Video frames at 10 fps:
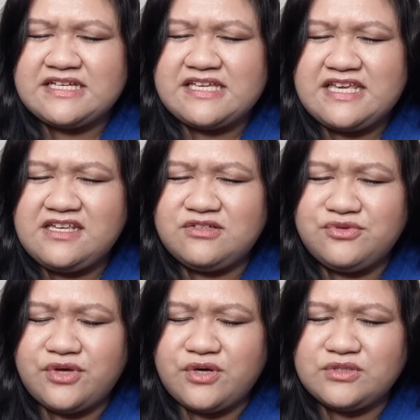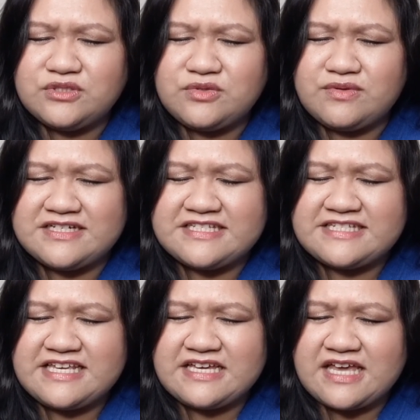Heal those who are
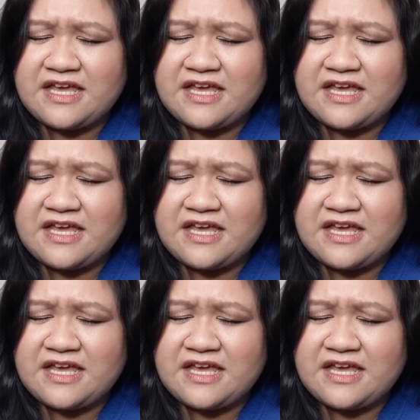sick